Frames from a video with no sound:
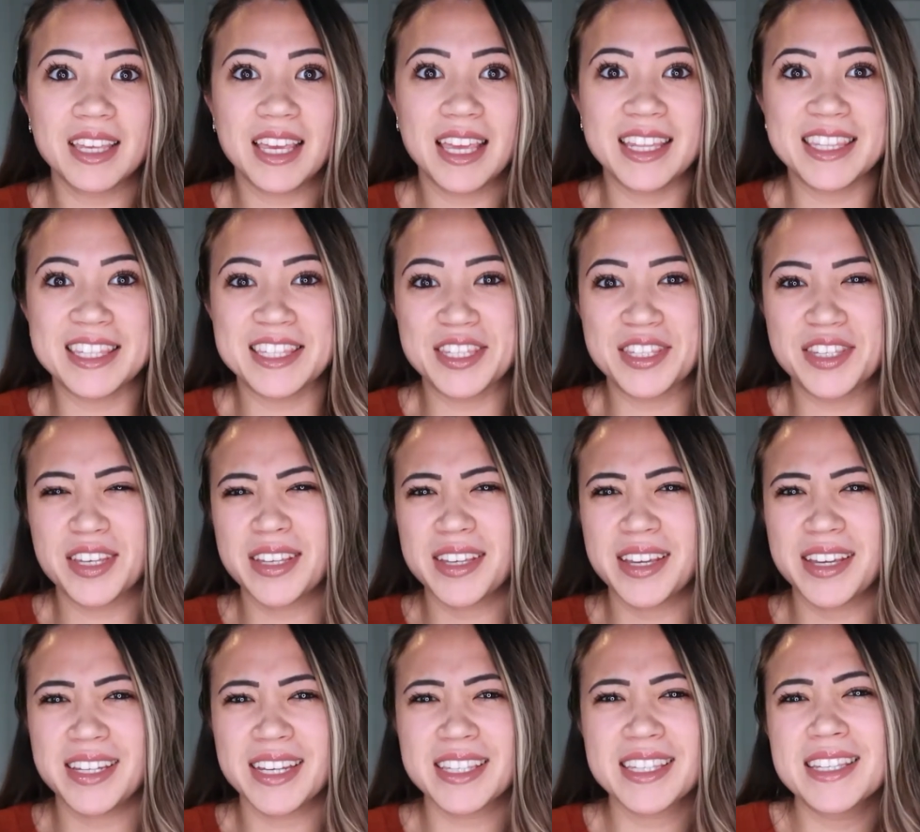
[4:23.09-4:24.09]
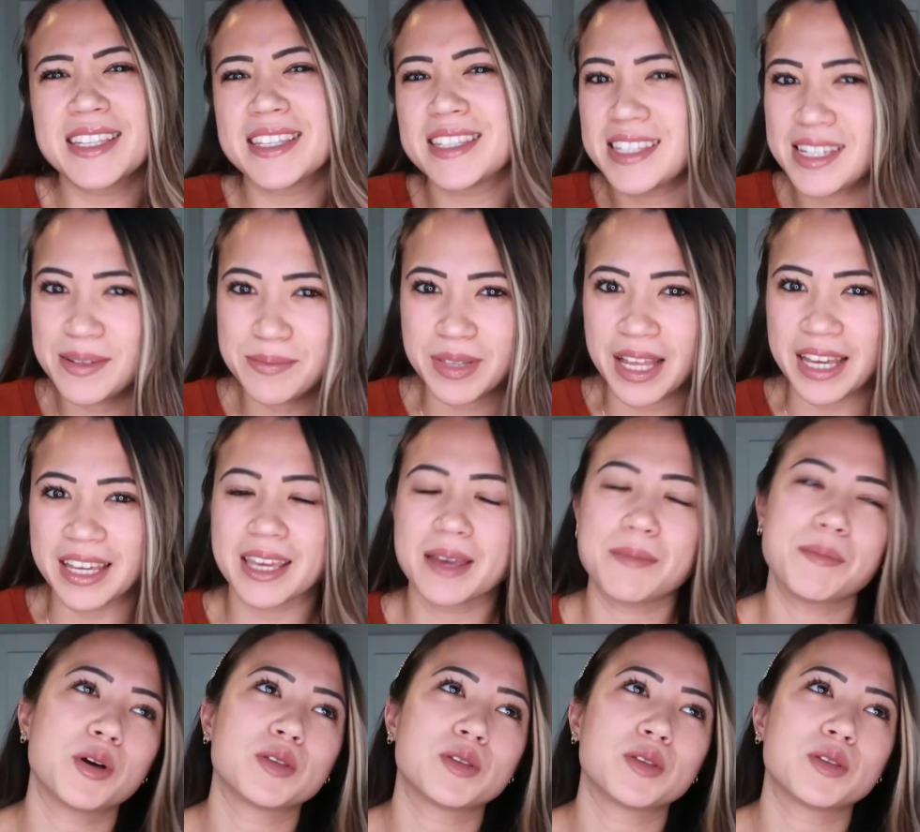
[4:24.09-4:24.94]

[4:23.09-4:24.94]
it doesn't seem like it.